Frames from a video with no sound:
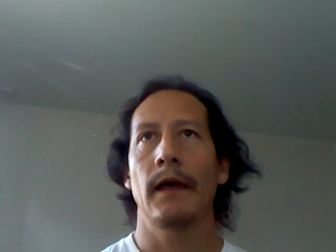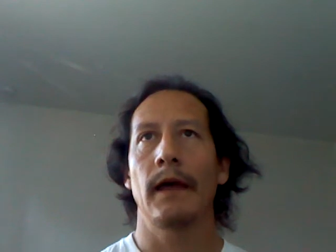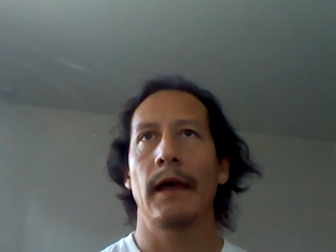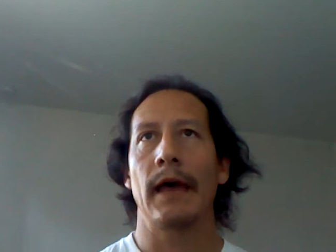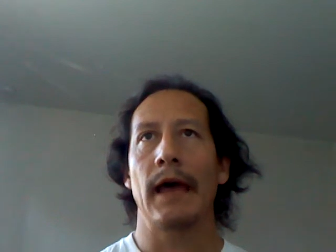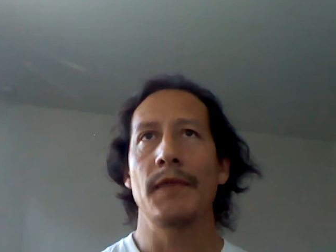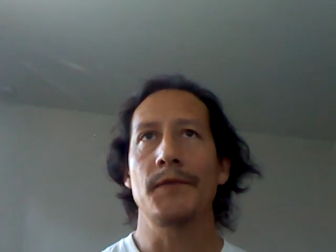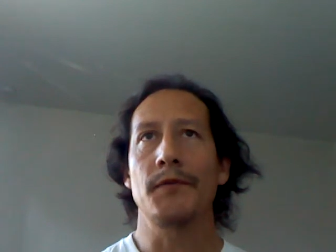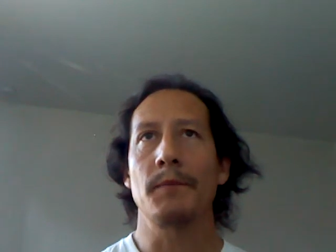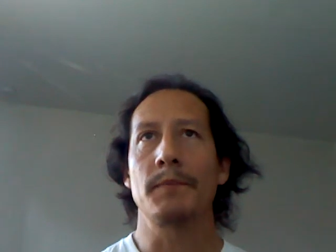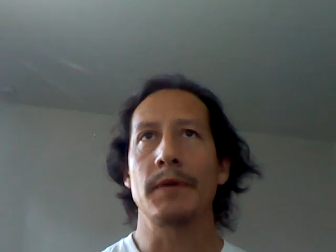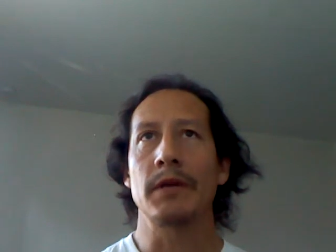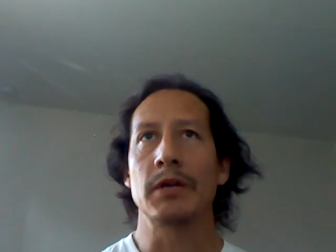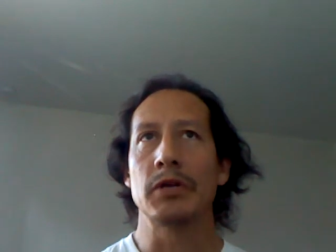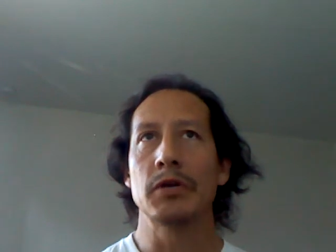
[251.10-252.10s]
entropy
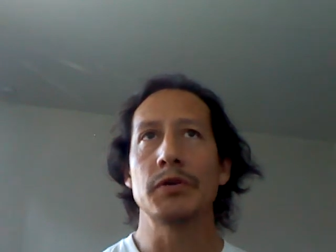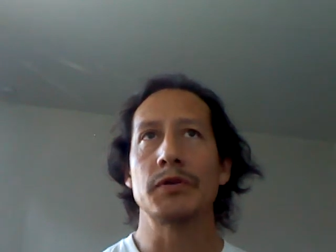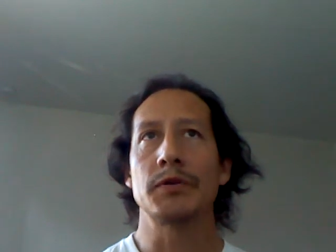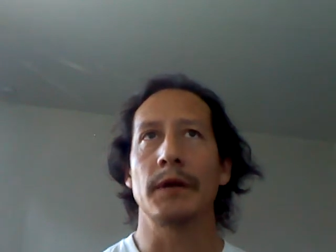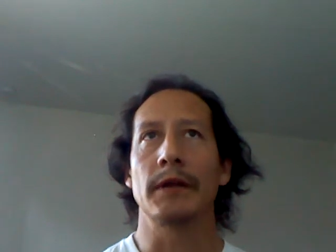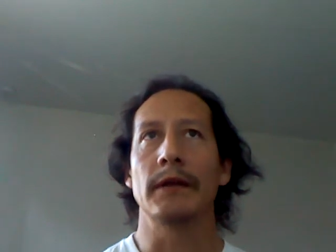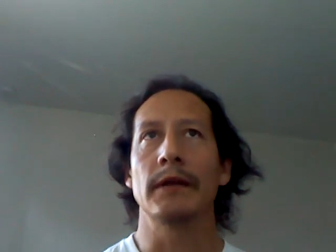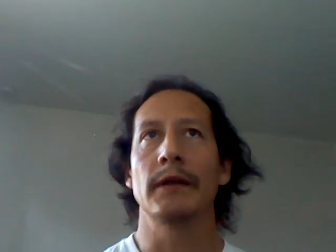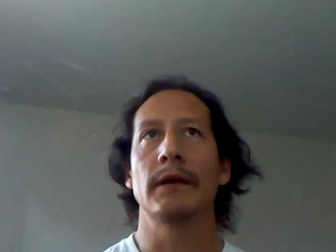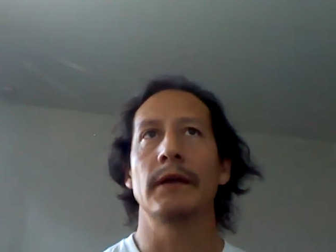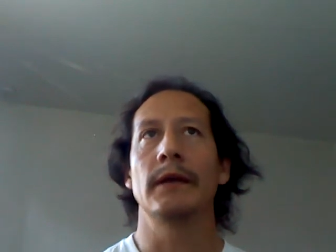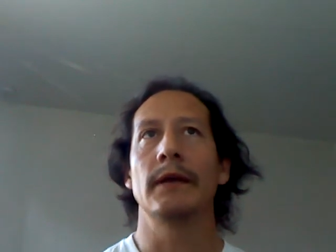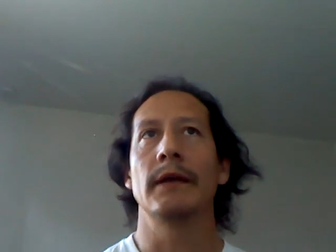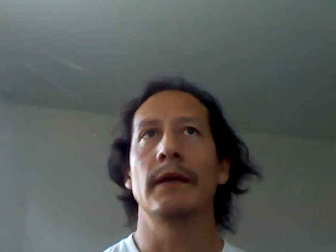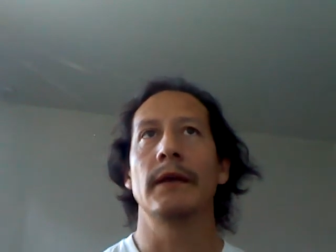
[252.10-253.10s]
usually
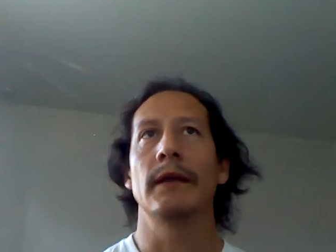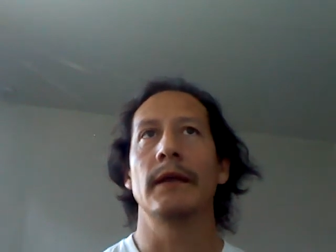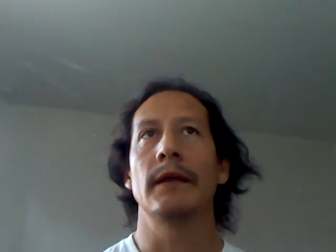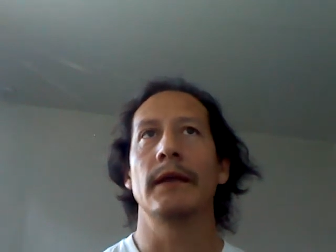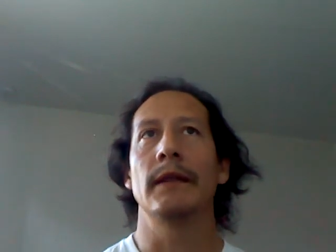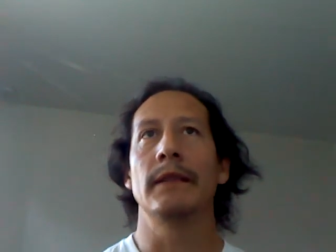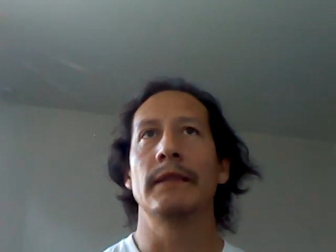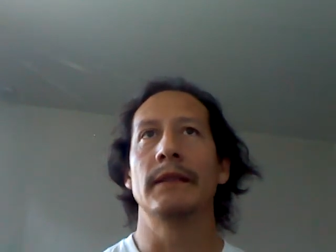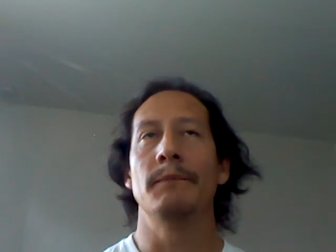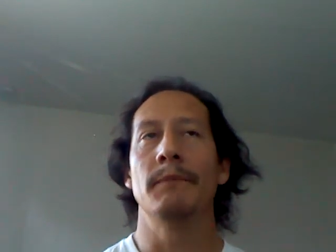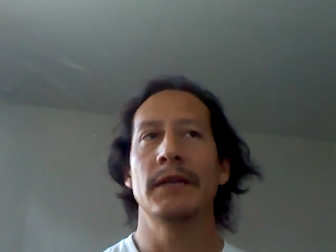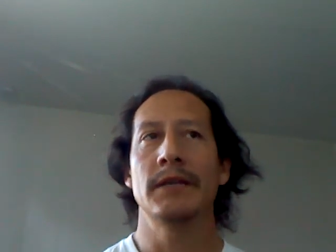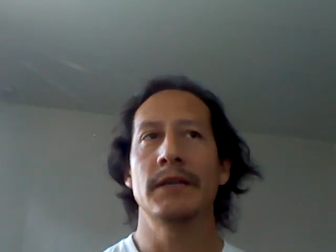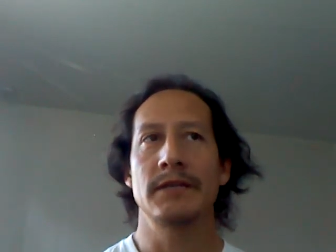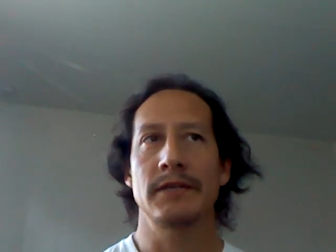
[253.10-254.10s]

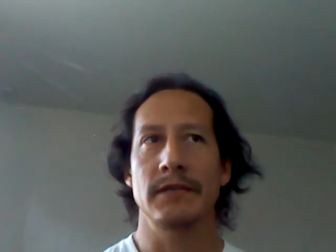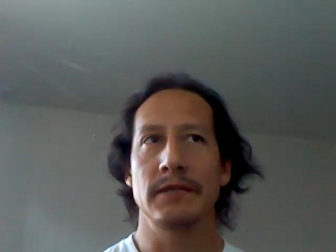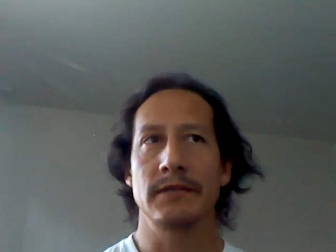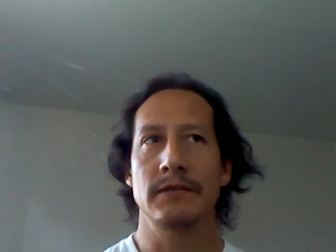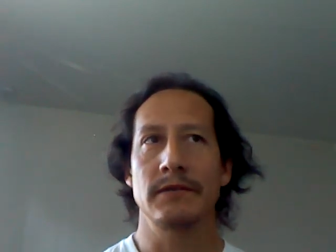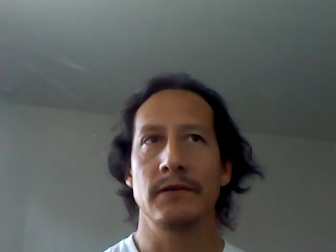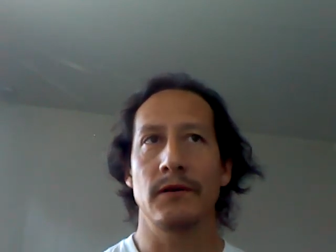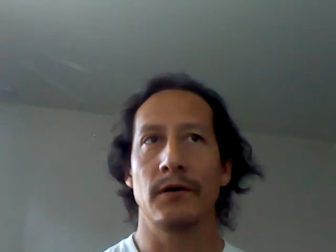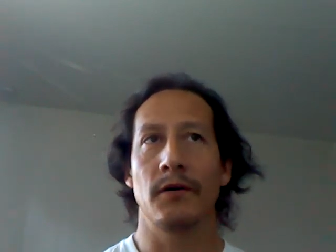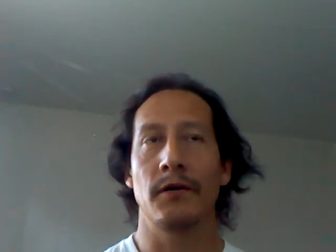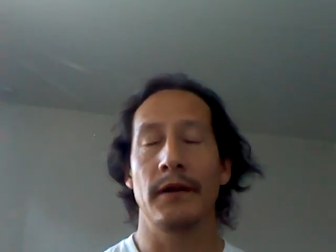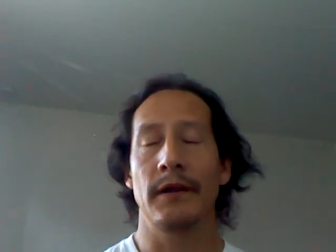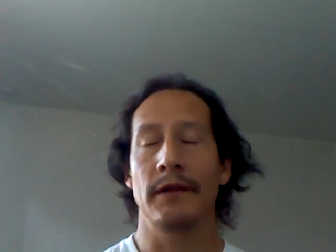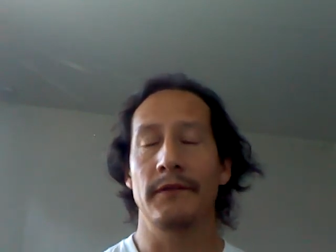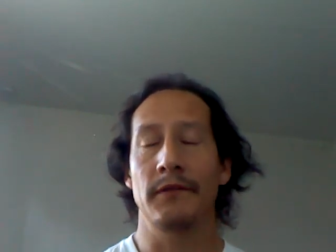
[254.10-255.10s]
diminishes, or
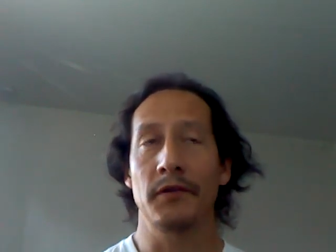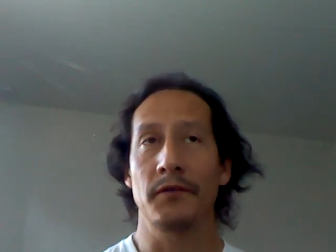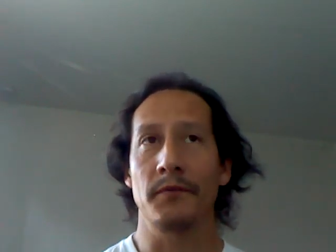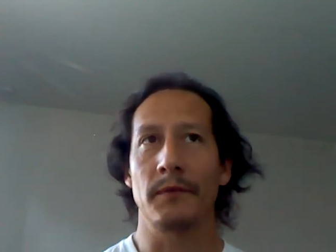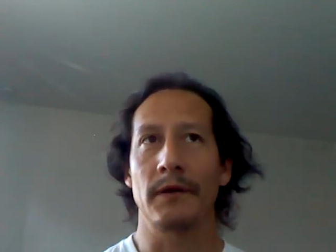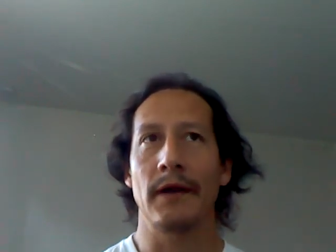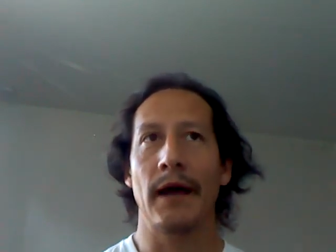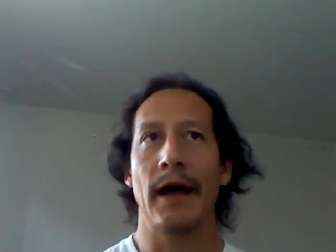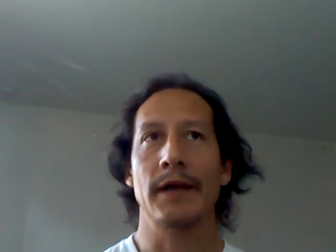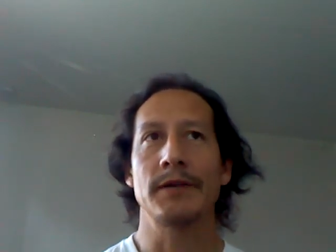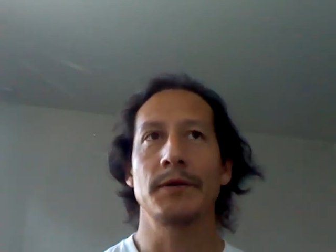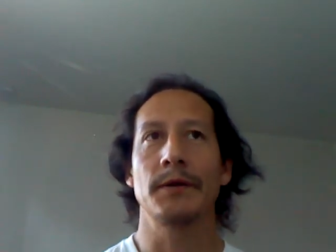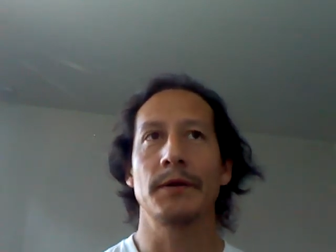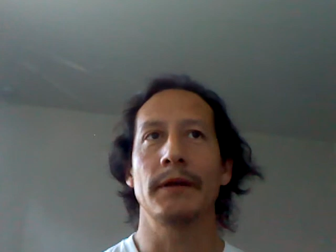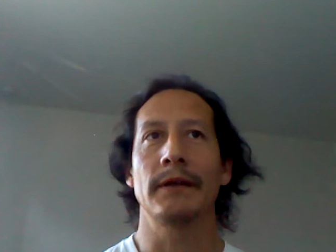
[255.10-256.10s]

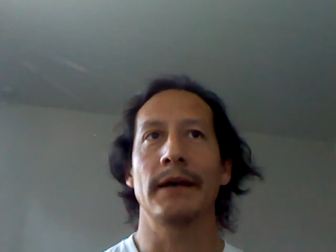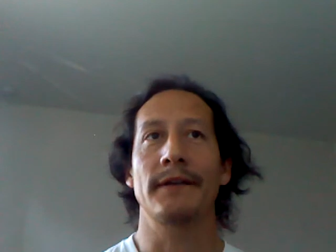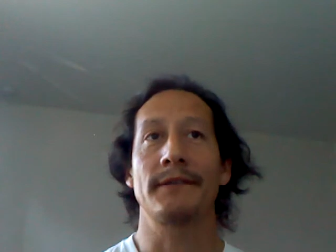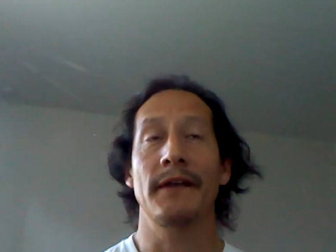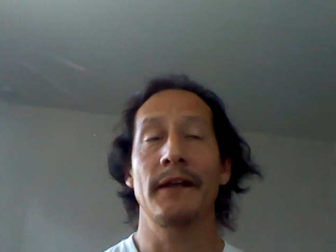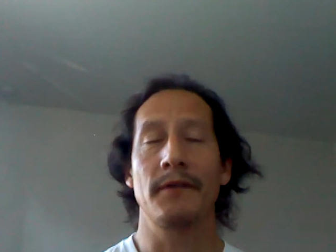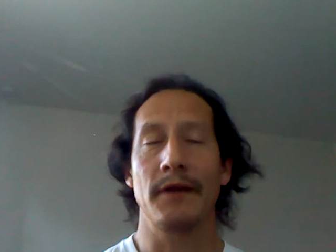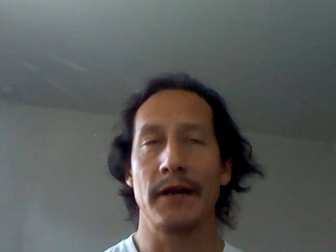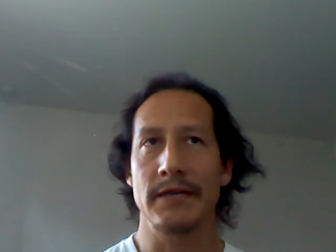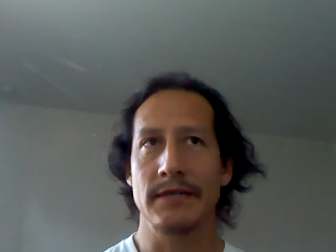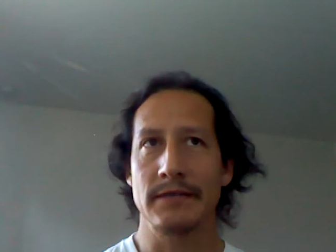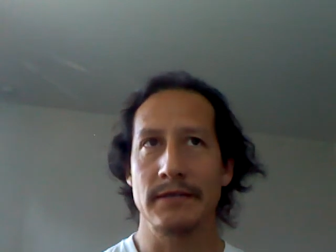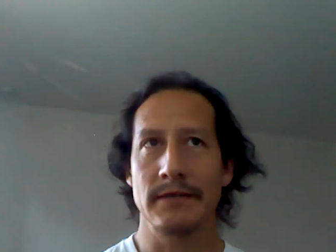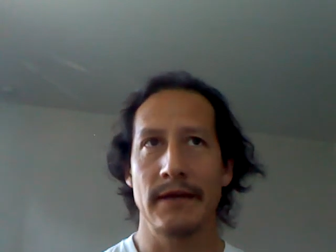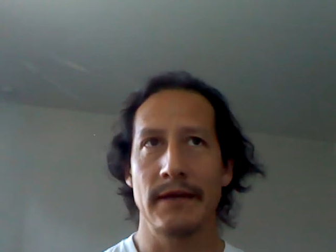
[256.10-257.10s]
actually
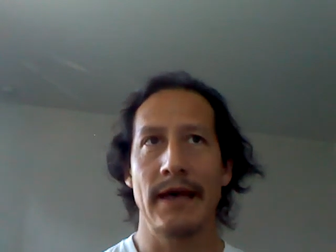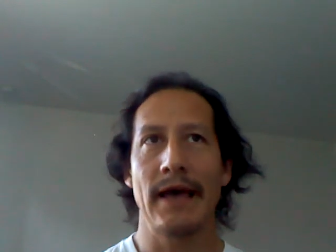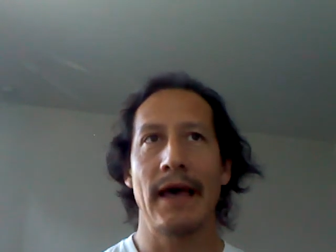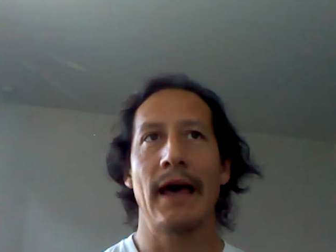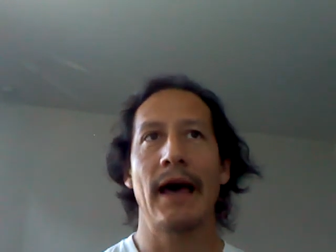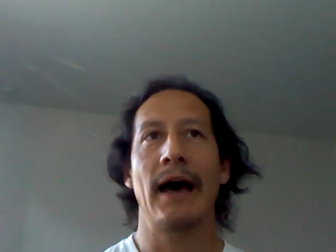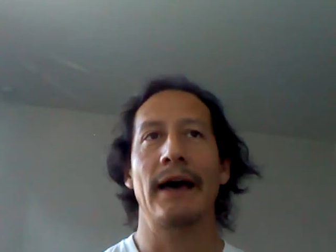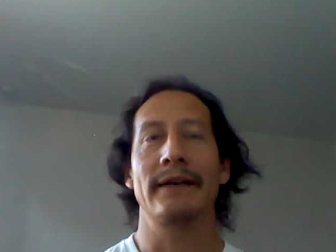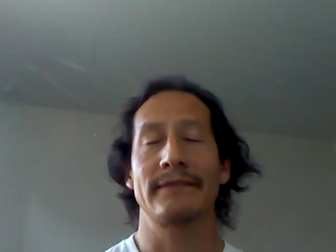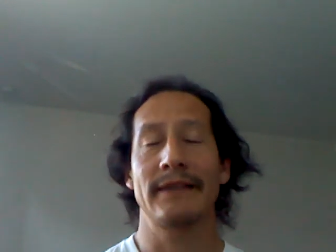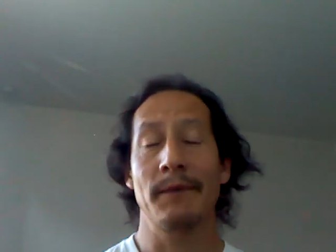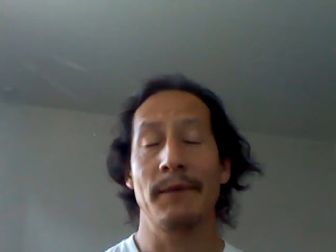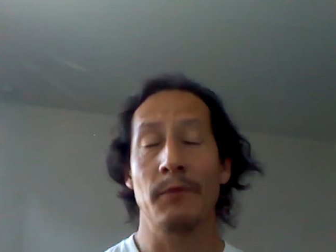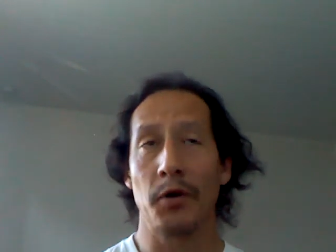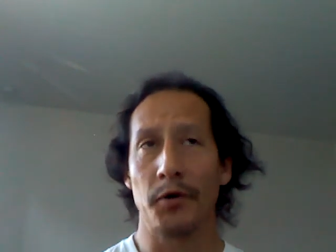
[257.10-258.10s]
accelerates as
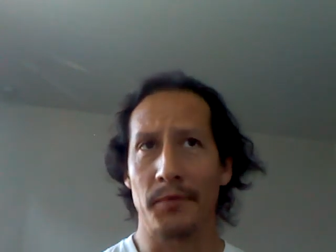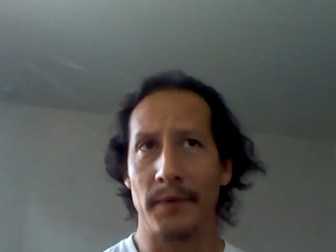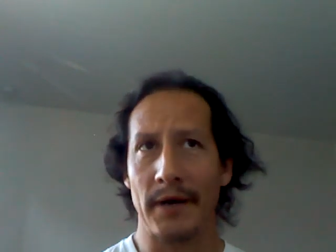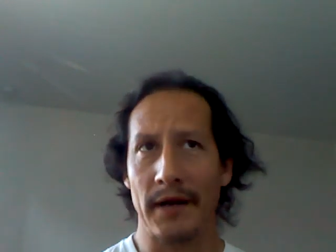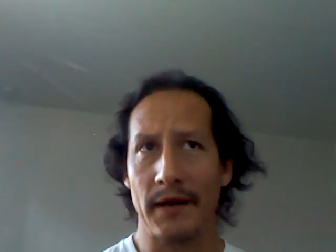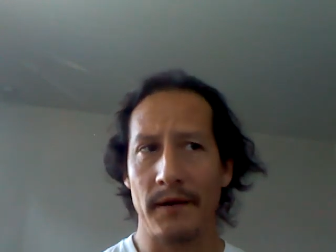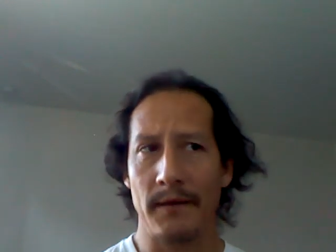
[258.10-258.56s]
time goes by.